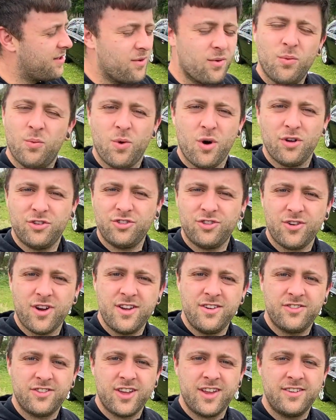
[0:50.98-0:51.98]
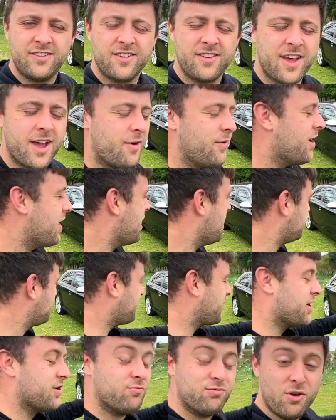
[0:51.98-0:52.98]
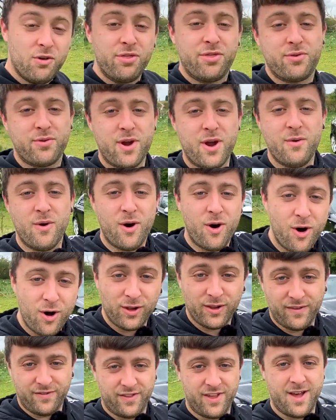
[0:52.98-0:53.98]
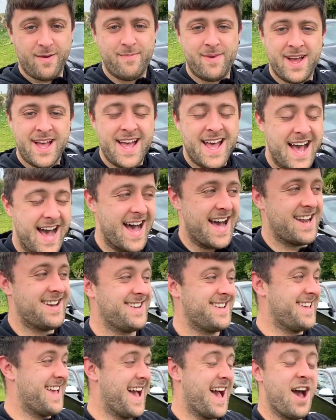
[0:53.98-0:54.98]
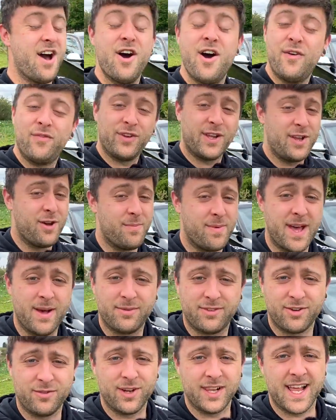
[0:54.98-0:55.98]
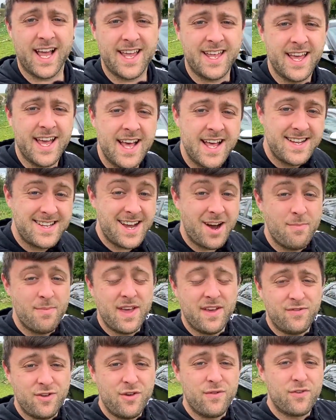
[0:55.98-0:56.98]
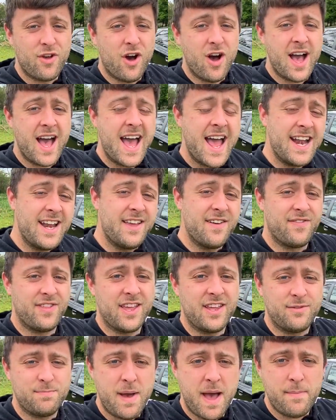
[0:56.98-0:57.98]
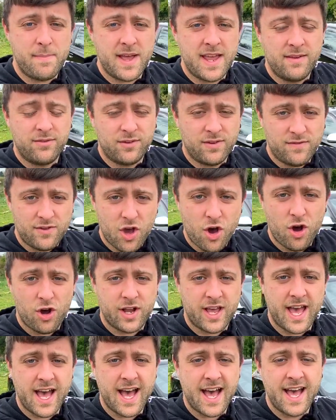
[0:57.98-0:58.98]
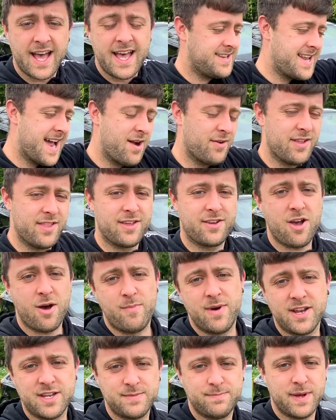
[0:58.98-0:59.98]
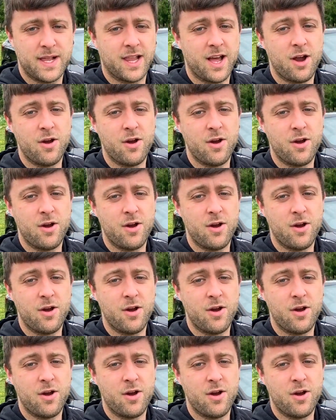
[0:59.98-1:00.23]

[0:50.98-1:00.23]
a strange thing to do. So we're going to run through all of them and yeah, hopefully you'll be able to relate. Tell me if you've got any of these pet peeves with your car down in the comments below.